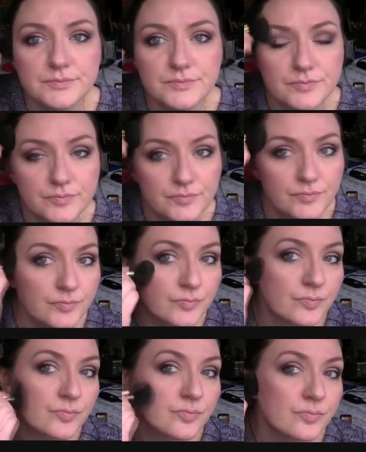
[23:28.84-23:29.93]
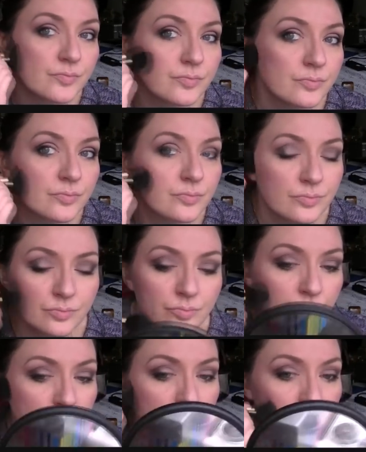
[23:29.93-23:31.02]

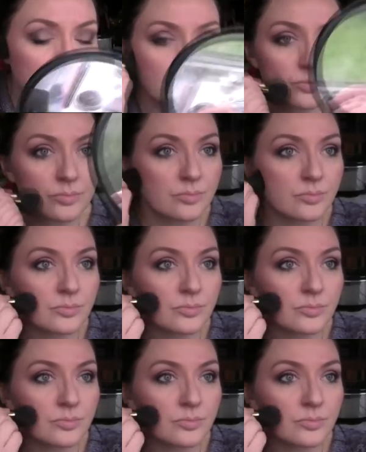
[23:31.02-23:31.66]
(no one is talking)